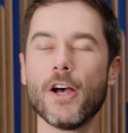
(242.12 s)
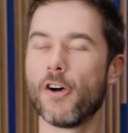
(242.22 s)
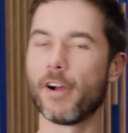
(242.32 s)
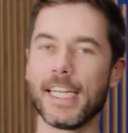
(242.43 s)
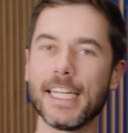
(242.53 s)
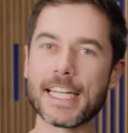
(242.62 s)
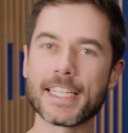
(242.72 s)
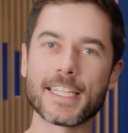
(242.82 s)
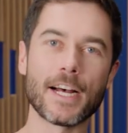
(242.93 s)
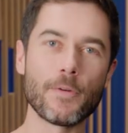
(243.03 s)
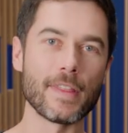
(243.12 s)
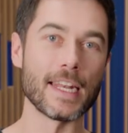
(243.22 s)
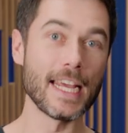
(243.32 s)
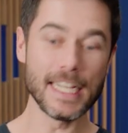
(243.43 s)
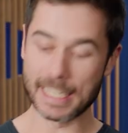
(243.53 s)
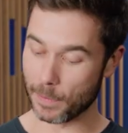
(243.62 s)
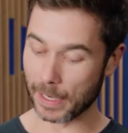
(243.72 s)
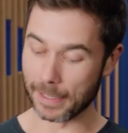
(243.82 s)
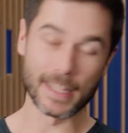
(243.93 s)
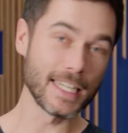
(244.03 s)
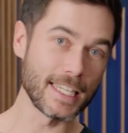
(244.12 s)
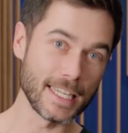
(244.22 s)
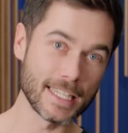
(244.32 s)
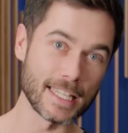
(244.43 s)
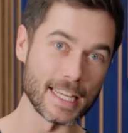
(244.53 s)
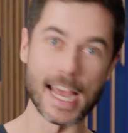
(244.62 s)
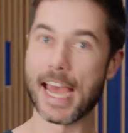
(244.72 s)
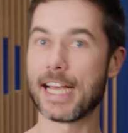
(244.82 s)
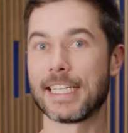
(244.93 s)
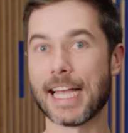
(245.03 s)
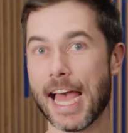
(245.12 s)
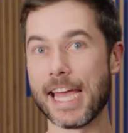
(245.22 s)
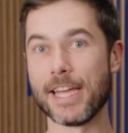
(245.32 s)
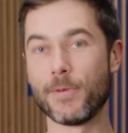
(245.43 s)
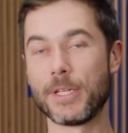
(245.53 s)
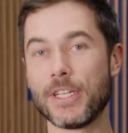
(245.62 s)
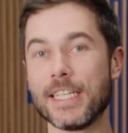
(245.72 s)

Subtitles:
Alrighty, let's start with an easy one. This is the HEX-A, which